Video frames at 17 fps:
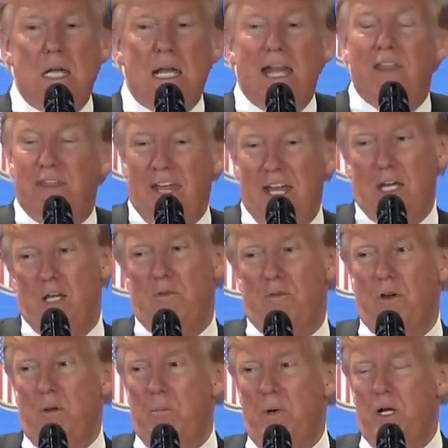And thank you
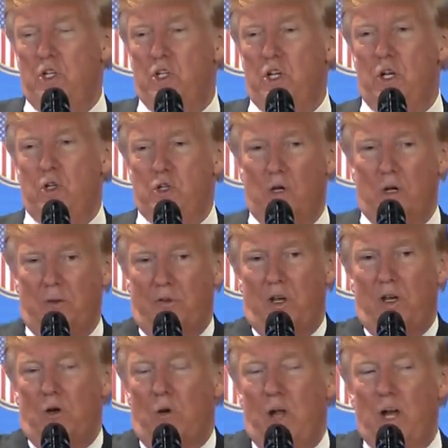very much, and sort of
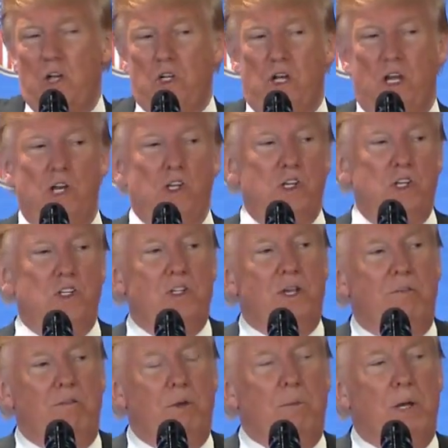congratulations
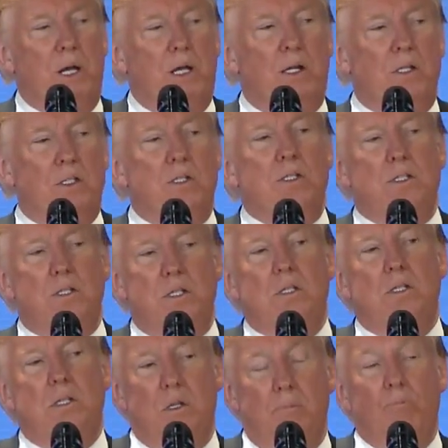to everybody, because this
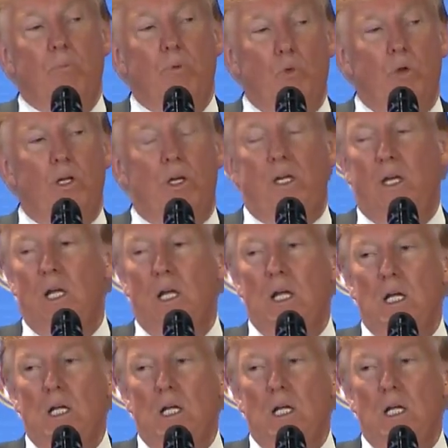is really,